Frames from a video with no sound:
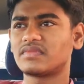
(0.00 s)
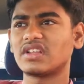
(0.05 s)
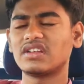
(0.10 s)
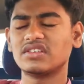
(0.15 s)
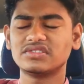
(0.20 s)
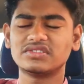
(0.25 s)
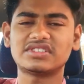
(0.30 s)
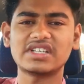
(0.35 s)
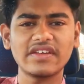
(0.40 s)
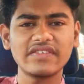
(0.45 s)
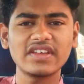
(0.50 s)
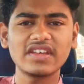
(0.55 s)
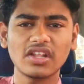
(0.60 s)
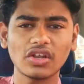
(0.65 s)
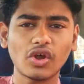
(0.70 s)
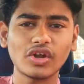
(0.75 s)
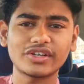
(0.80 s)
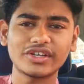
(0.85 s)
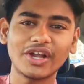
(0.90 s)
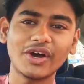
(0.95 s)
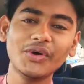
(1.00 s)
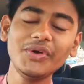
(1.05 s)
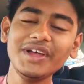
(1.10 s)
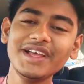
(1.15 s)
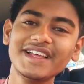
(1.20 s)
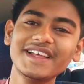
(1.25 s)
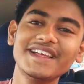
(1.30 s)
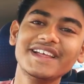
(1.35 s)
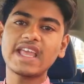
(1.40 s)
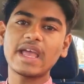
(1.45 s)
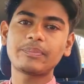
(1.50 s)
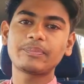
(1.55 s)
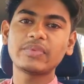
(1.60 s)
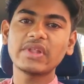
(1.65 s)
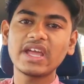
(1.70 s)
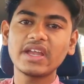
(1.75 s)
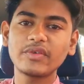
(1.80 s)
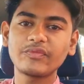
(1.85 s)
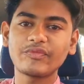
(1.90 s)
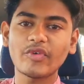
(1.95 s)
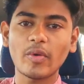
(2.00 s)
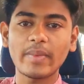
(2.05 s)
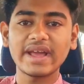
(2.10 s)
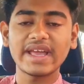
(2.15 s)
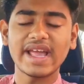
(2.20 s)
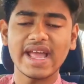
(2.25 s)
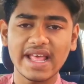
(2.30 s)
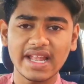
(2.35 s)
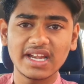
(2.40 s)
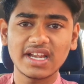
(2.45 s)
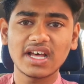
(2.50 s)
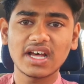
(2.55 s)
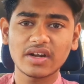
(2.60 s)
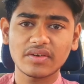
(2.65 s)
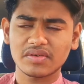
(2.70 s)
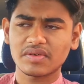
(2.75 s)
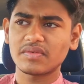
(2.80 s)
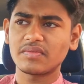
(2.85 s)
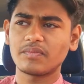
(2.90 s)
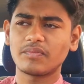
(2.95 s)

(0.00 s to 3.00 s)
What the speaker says: a lot now. I applied for my LLR